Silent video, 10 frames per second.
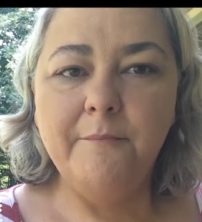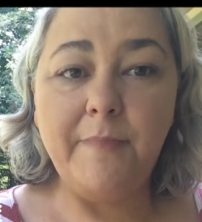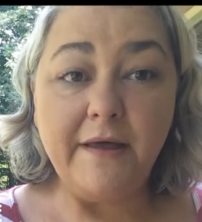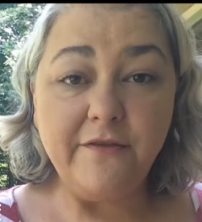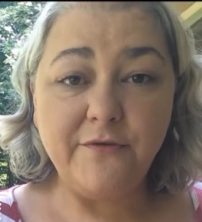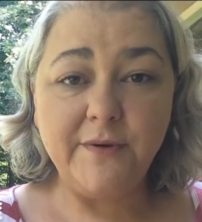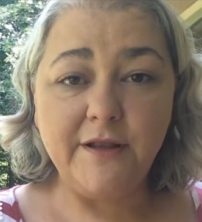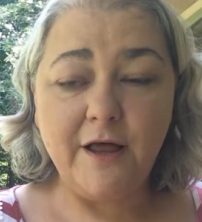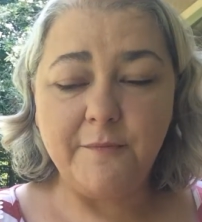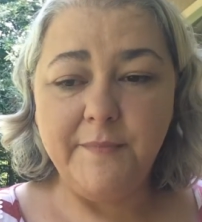by the 3
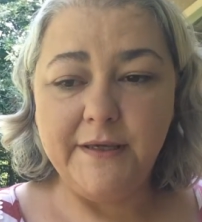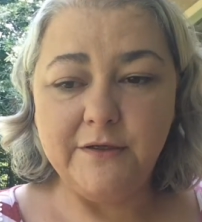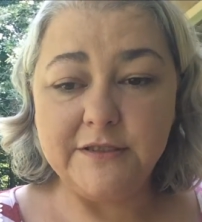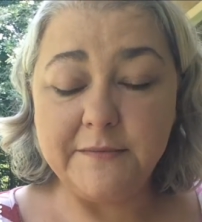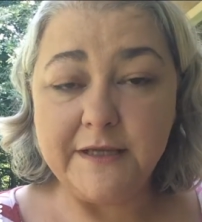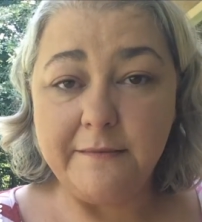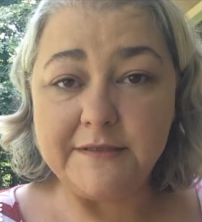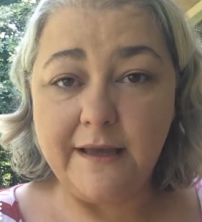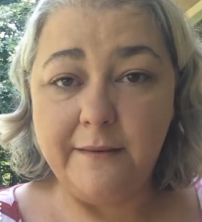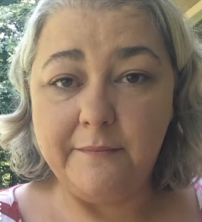o'clock meal,
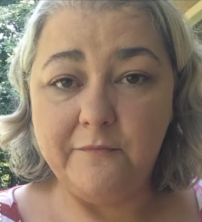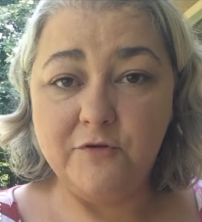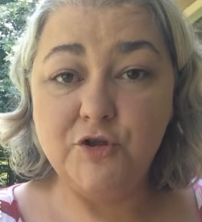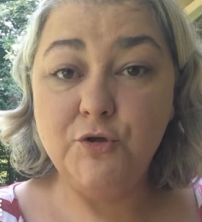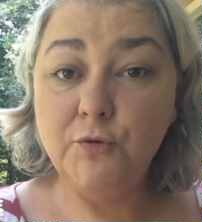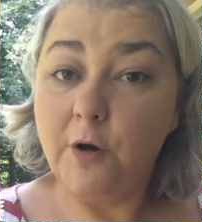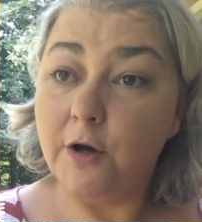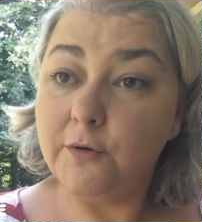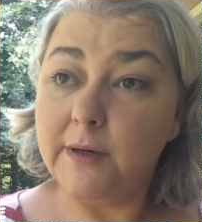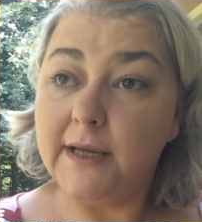sometimes I'm too
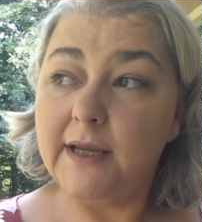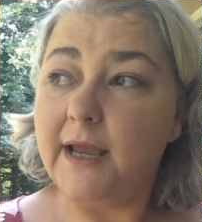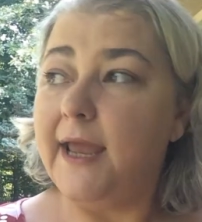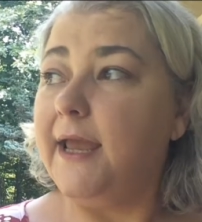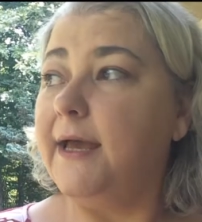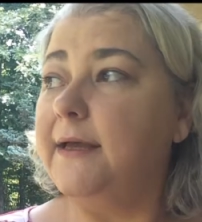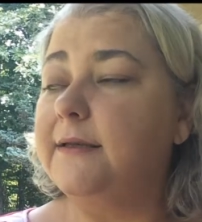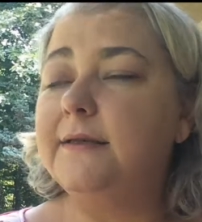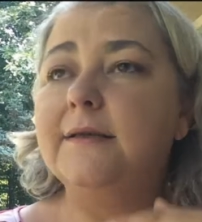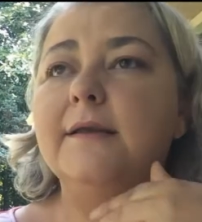hungry,
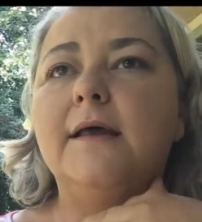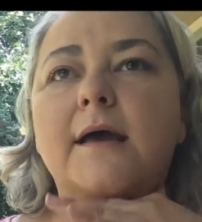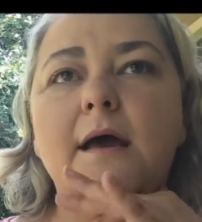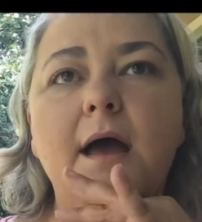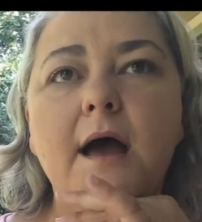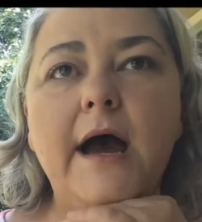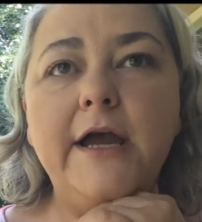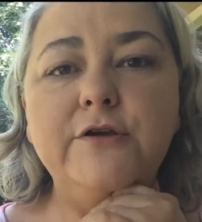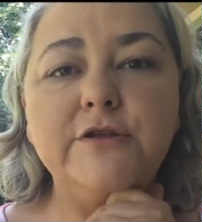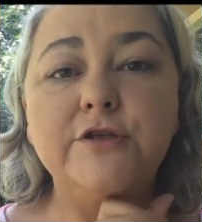and I
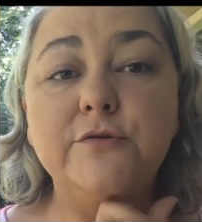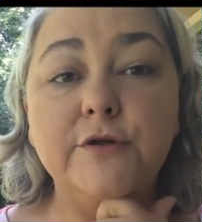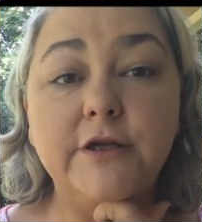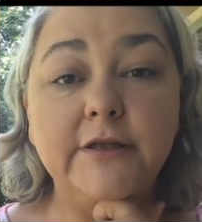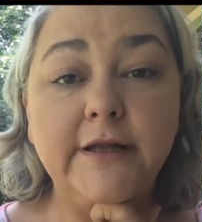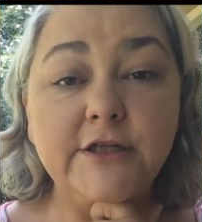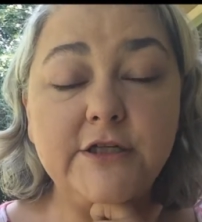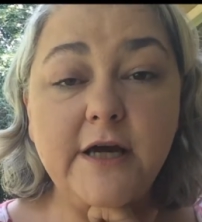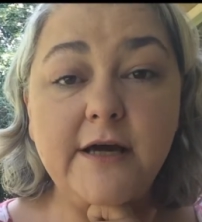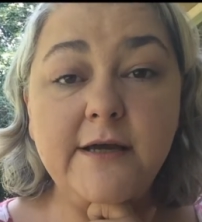usually do good at
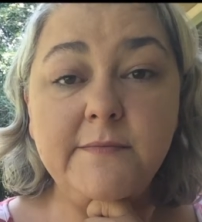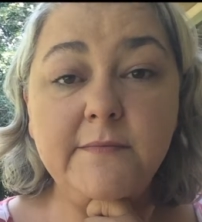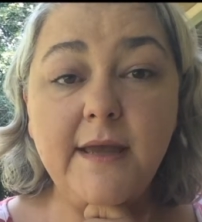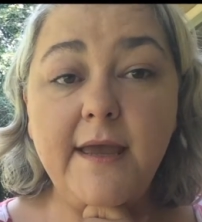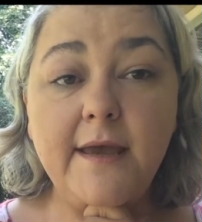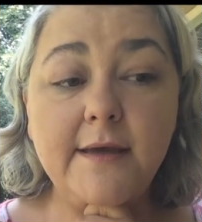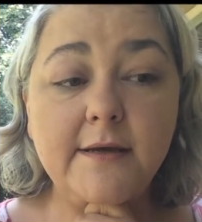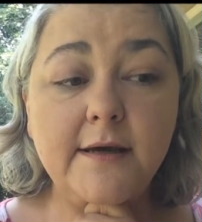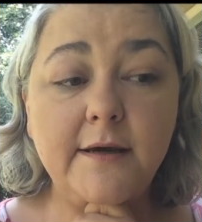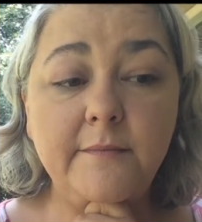lunchtime,
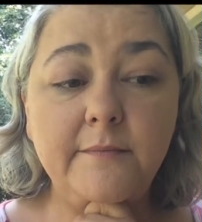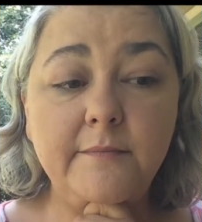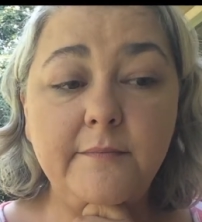and